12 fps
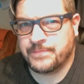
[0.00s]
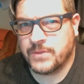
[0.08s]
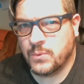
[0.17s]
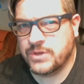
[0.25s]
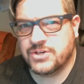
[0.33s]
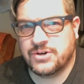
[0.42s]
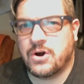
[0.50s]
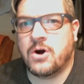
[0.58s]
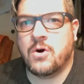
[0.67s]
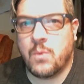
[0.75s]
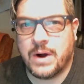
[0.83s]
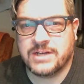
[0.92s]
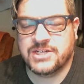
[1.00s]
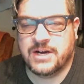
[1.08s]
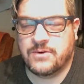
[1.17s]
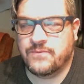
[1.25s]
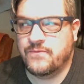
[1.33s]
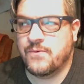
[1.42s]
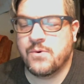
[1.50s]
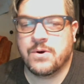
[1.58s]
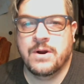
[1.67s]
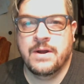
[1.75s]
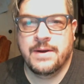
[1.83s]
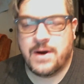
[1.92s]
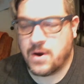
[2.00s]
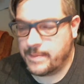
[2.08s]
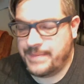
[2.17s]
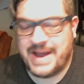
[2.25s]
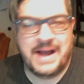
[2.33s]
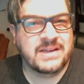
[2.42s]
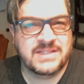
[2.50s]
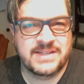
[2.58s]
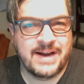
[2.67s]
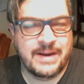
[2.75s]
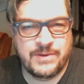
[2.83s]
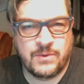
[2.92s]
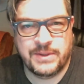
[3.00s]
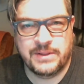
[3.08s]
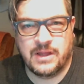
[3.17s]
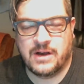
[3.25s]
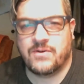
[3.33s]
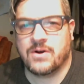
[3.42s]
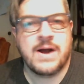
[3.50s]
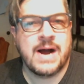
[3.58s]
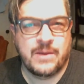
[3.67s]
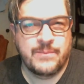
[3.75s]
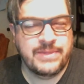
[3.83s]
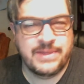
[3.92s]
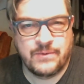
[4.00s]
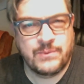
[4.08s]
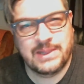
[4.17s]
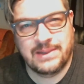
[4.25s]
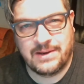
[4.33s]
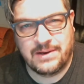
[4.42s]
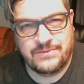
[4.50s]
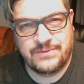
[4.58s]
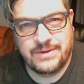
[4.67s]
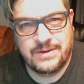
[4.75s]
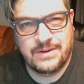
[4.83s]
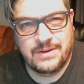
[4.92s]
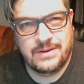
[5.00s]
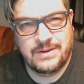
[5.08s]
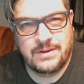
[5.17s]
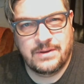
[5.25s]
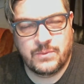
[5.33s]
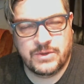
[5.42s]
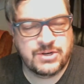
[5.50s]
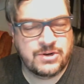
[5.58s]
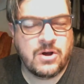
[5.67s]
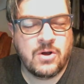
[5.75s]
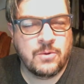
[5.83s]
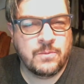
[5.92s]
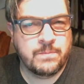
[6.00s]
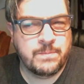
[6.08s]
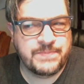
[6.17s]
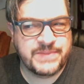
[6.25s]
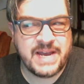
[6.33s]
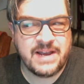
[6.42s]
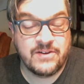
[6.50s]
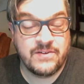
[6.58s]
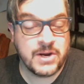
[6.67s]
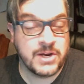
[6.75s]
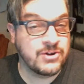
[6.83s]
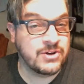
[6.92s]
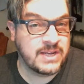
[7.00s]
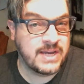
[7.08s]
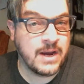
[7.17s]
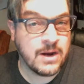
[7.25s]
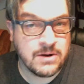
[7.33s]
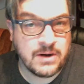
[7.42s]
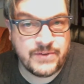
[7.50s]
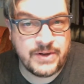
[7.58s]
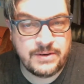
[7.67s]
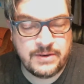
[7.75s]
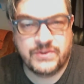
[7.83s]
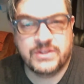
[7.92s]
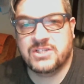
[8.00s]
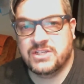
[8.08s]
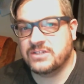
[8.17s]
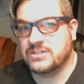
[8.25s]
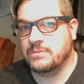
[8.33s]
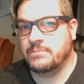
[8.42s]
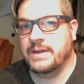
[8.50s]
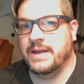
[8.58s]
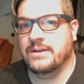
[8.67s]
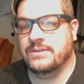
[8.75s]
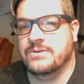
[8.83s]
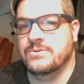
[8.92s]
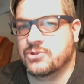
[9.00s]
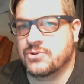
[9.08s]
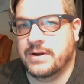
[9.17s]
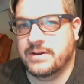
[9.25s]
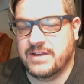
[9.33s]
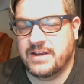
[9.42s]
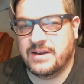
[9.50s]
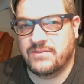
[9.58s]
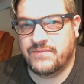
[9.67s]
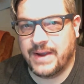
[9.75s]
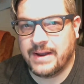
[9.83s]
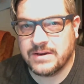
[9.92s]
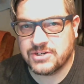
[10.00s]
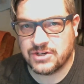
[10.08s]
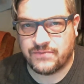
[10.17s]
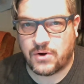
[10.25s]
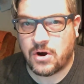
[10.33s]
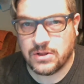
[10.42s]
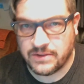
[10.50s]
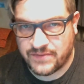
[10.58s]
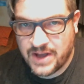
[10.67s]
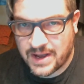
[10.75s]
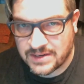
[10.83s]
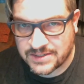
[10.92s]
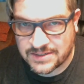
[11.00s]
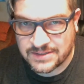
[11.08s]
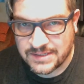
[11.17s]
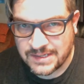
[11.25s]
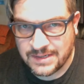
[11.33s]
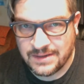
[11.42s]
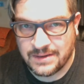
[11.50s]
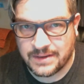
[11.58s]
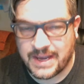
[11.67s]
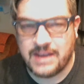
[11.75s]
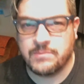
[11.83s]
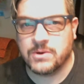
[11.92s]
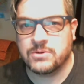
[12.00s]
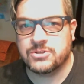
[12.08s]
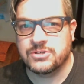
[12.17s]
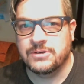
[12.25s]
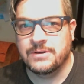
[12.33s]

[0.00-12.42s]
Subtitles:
We should all watch out for our pastime that we love, our hobby that we love. We should all take very good care of it. And if you see somebody out there who's trying to take advantage of all of us, gamers,